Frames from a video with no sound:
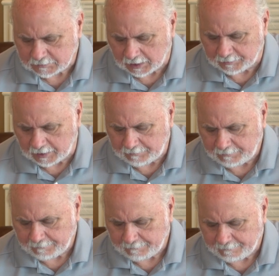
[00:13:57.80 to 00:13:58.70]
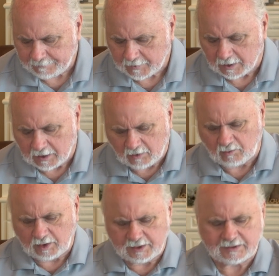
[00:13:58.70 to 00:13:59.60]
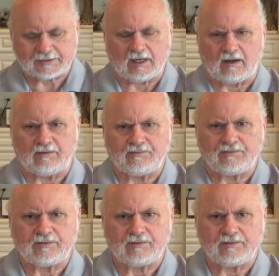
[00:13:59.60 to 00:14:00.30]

Amen. And what is love?